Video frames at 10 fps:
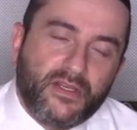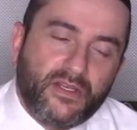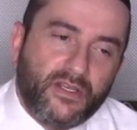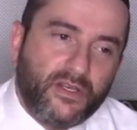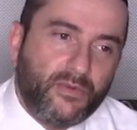
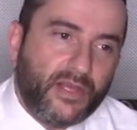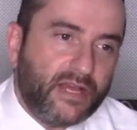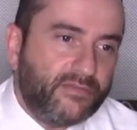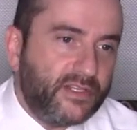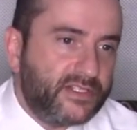You know, we
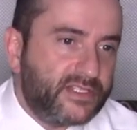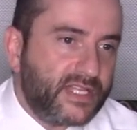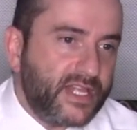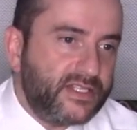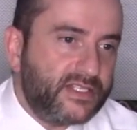have this
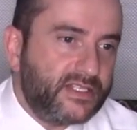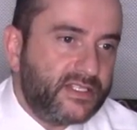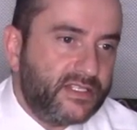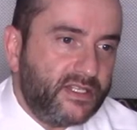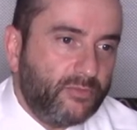
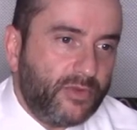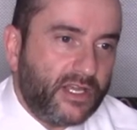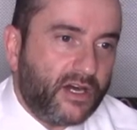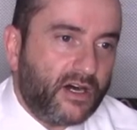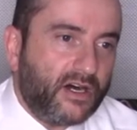sense that we
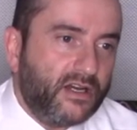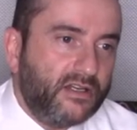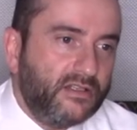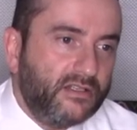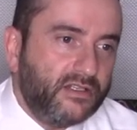are